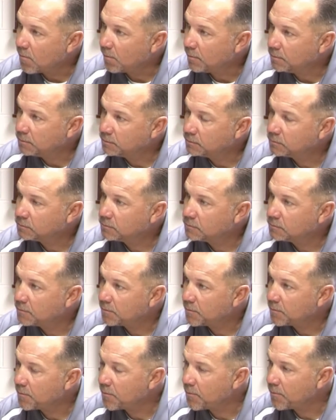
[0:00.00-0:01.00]

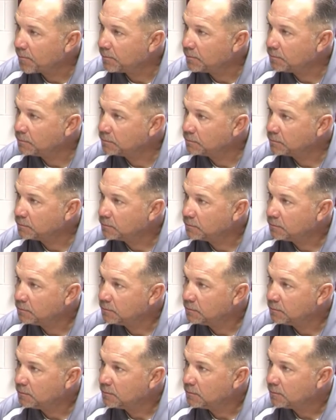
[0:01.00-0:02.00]

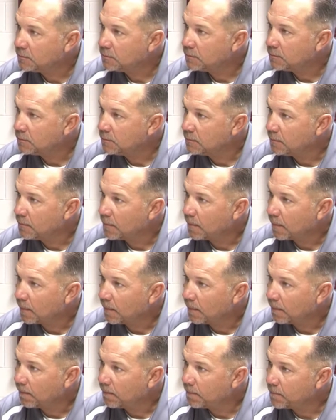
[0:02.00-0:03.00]

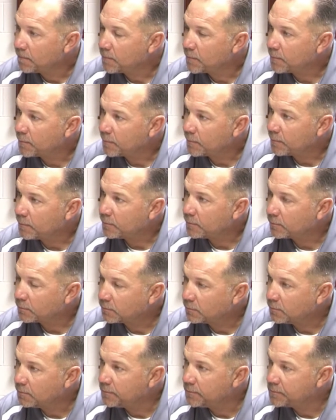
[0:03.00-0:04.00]

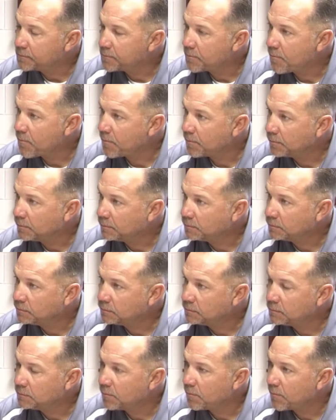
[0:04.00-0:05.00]

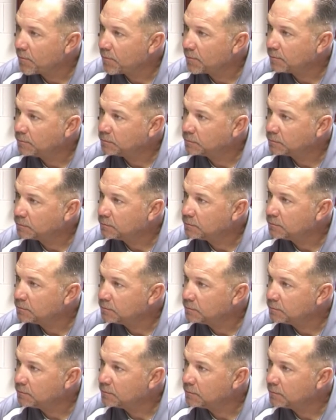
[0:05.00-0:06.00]

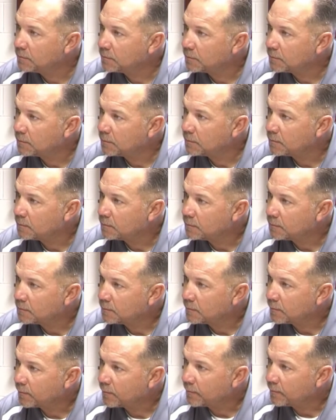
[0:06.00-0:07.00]

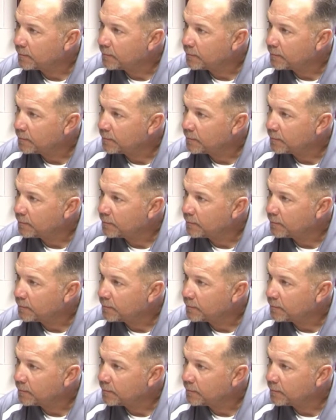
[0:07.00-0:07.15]
This person isn't speaking.